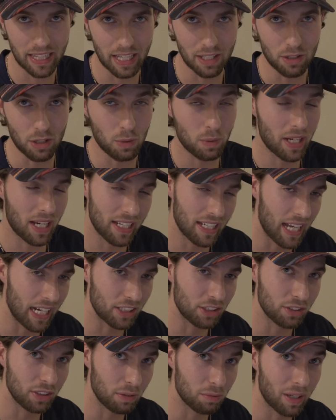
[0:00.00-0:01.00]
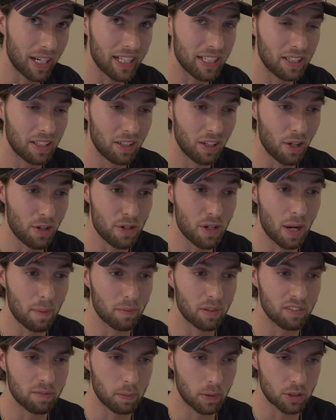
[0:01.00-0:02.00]
that you can actually write a
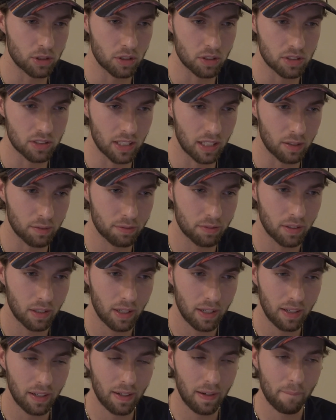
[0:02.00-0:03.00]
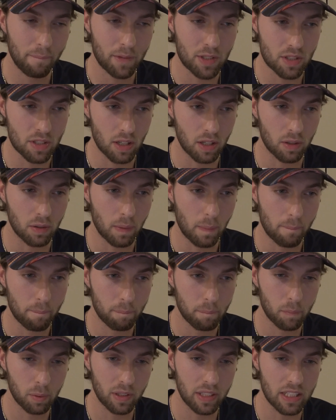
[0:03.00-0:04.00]
number of books yourself. So
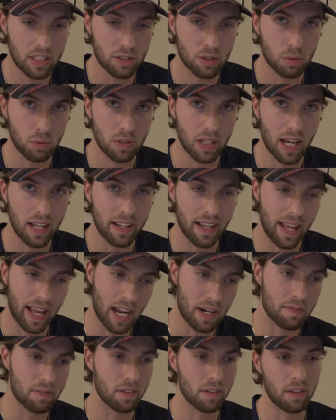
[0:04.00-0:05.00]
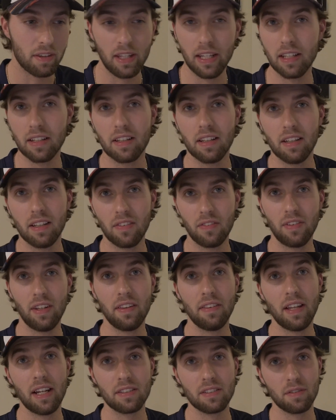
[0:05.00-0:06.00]
please do not ever think
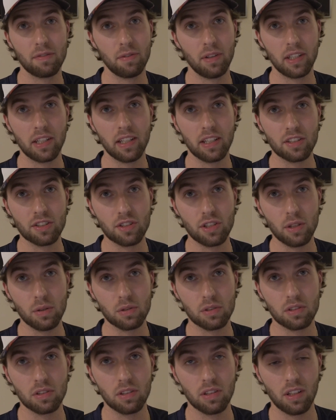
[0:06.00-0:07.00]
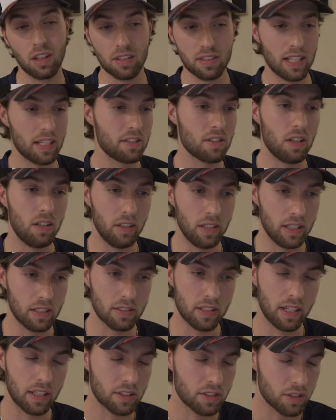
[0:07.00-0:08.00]
that that's a freaking excuse, because that's all it is,
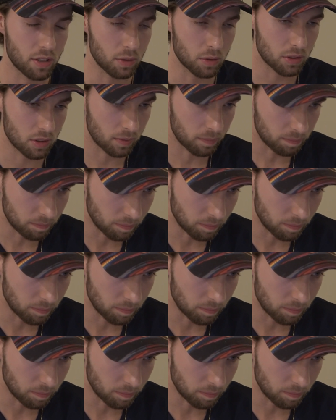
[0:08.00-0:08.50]
an excuse.